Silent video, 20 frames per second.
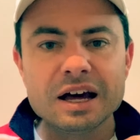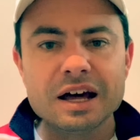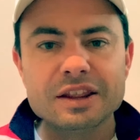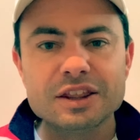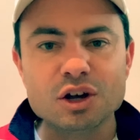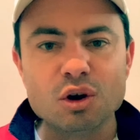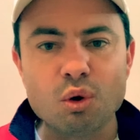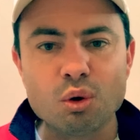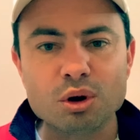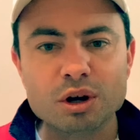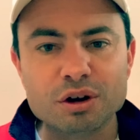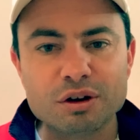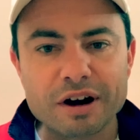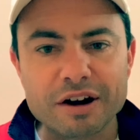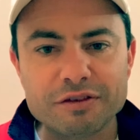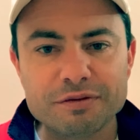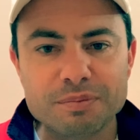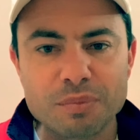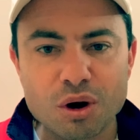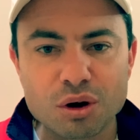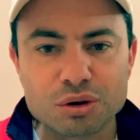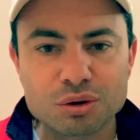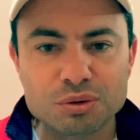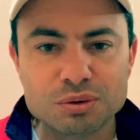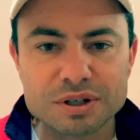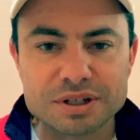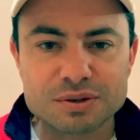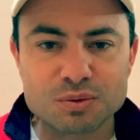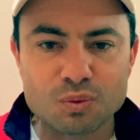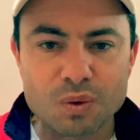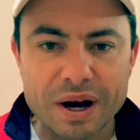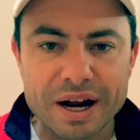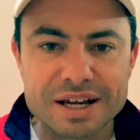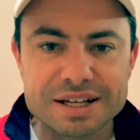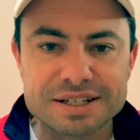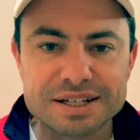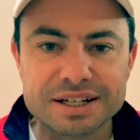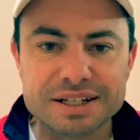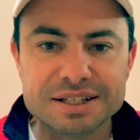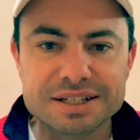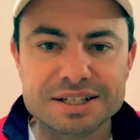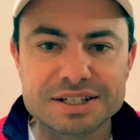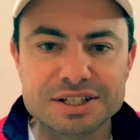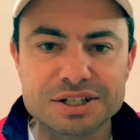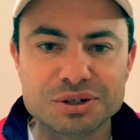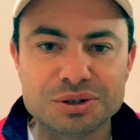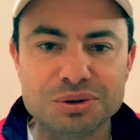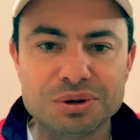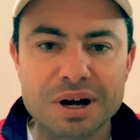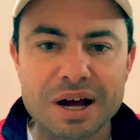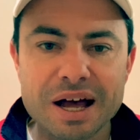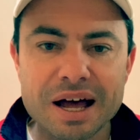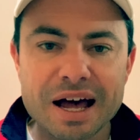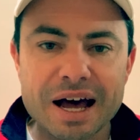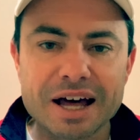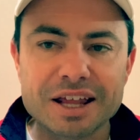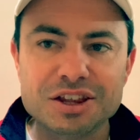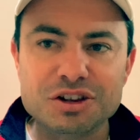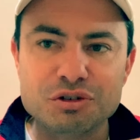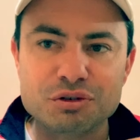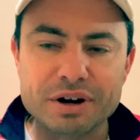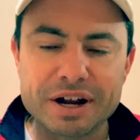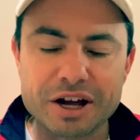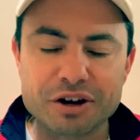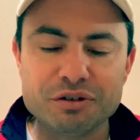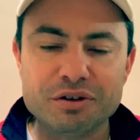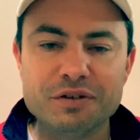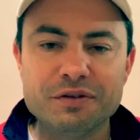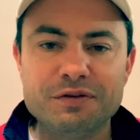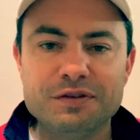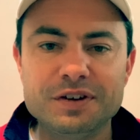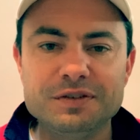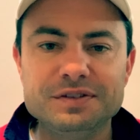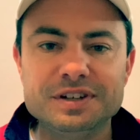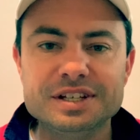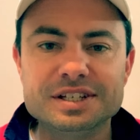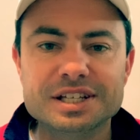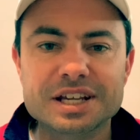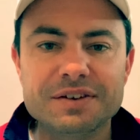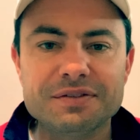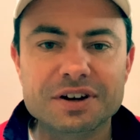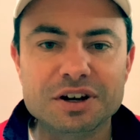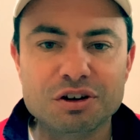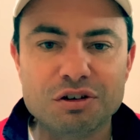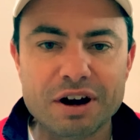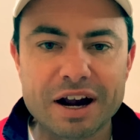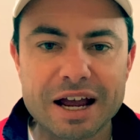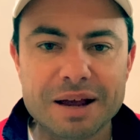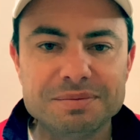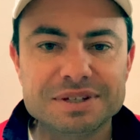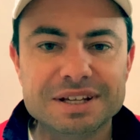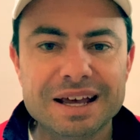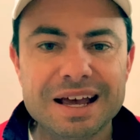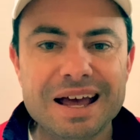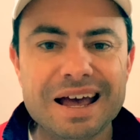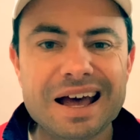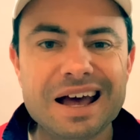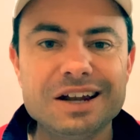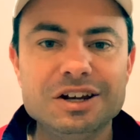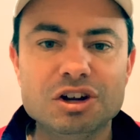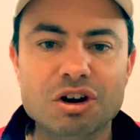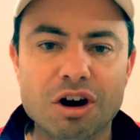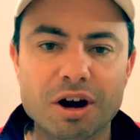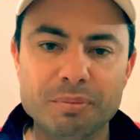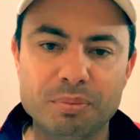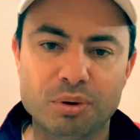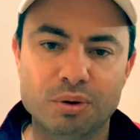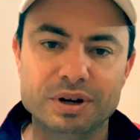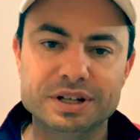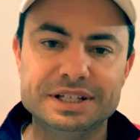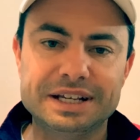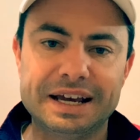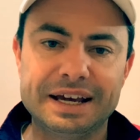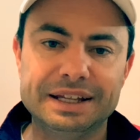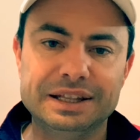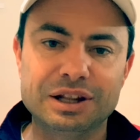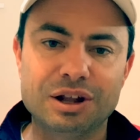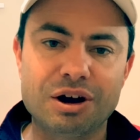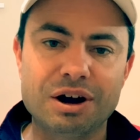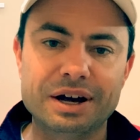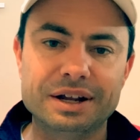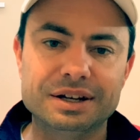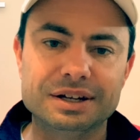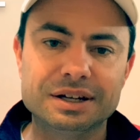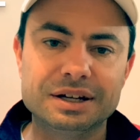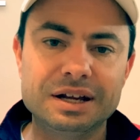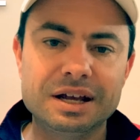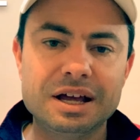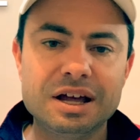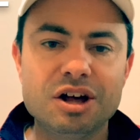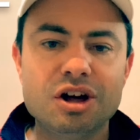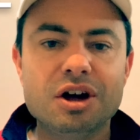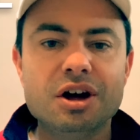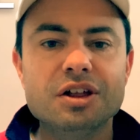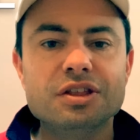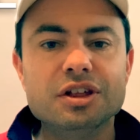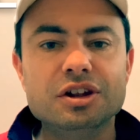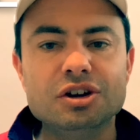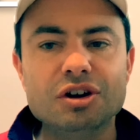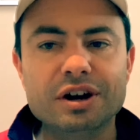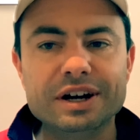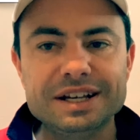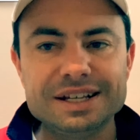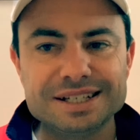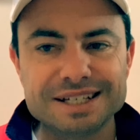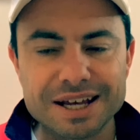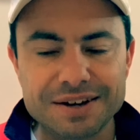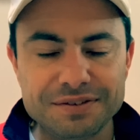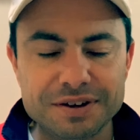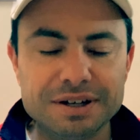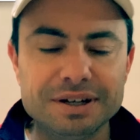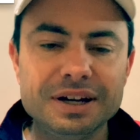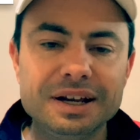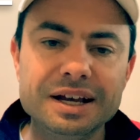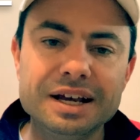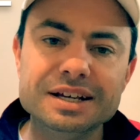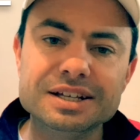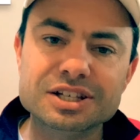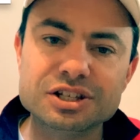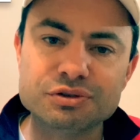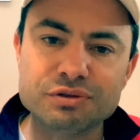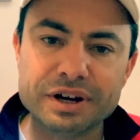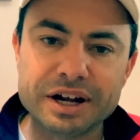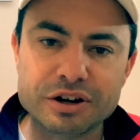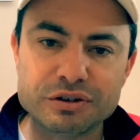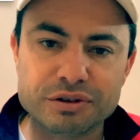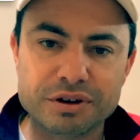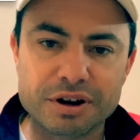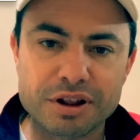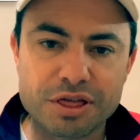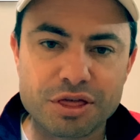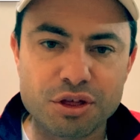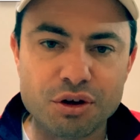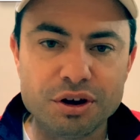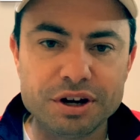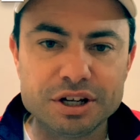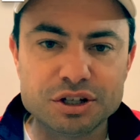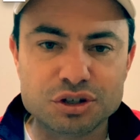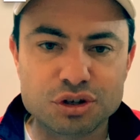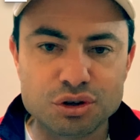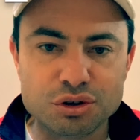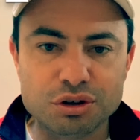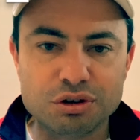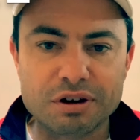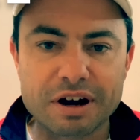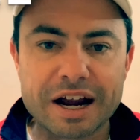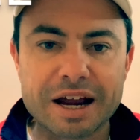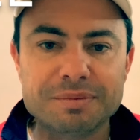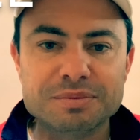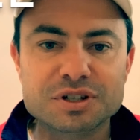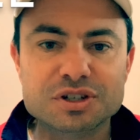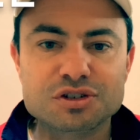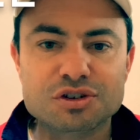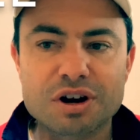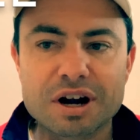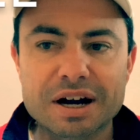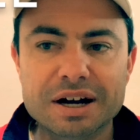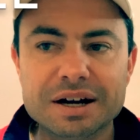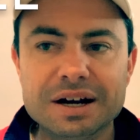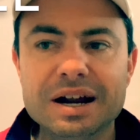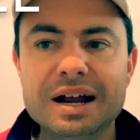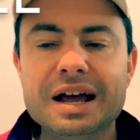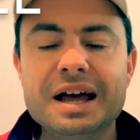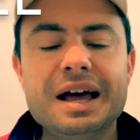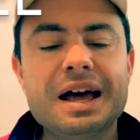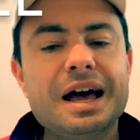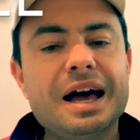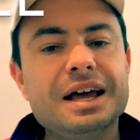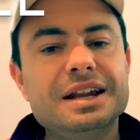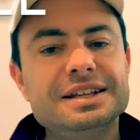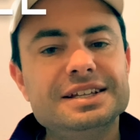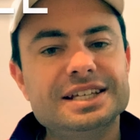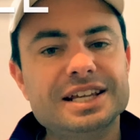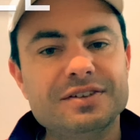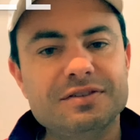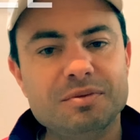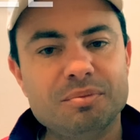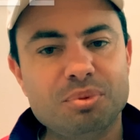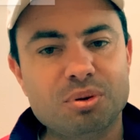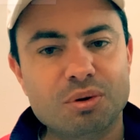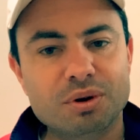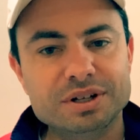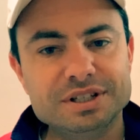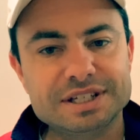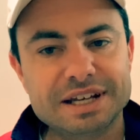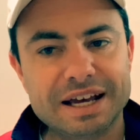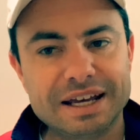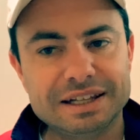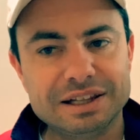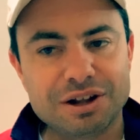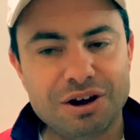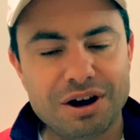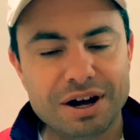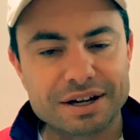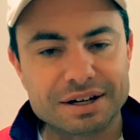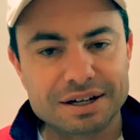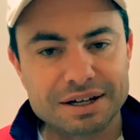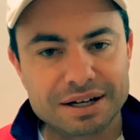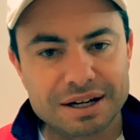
The autograph model weighs in still at 357 grams and 9 points head light. The 97 is 332 grams strung and 7 points head light.